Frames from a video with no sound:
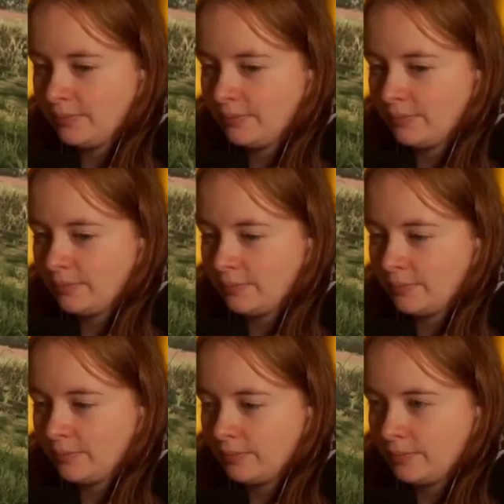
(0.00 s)

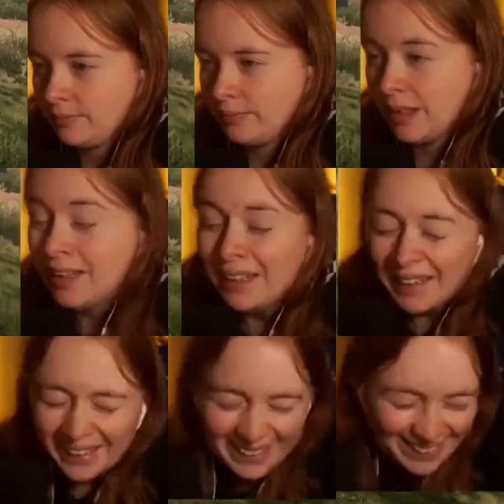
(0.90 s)

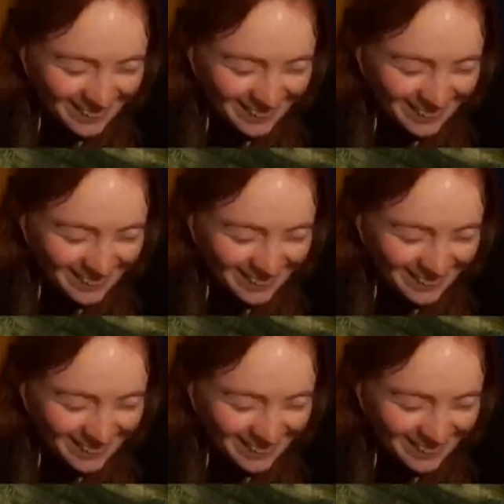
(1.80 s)
Nothing is said.